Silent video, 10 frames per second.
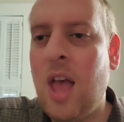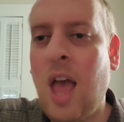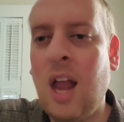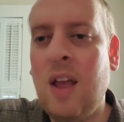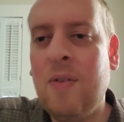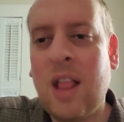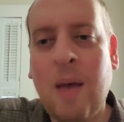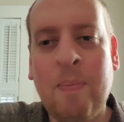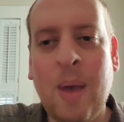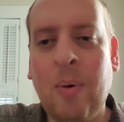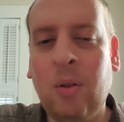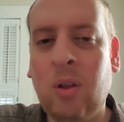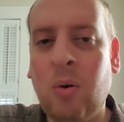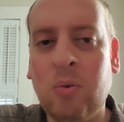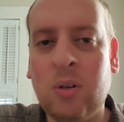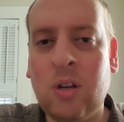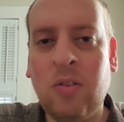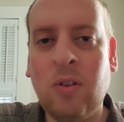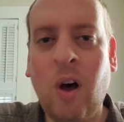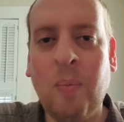And even then, people don't
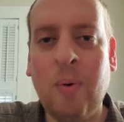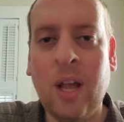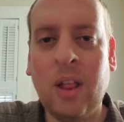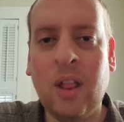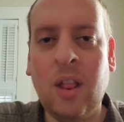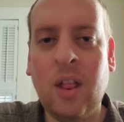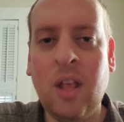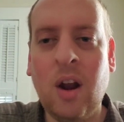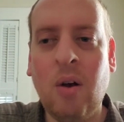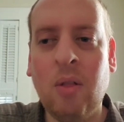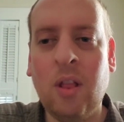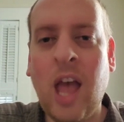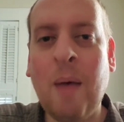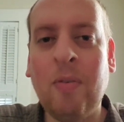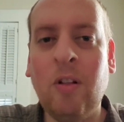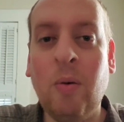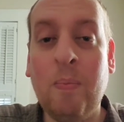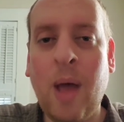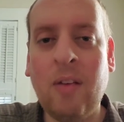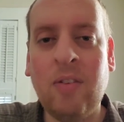just all bring, the
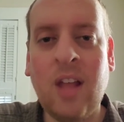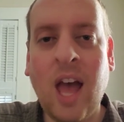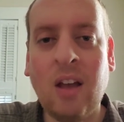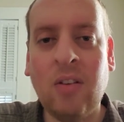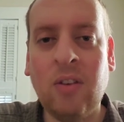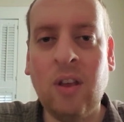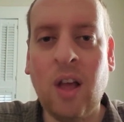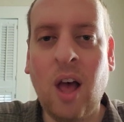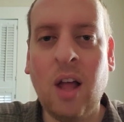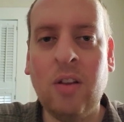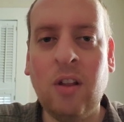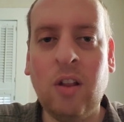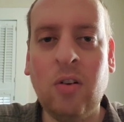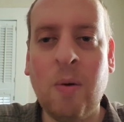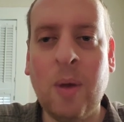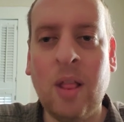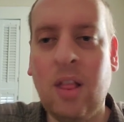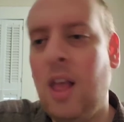absolute best decks to the tournament.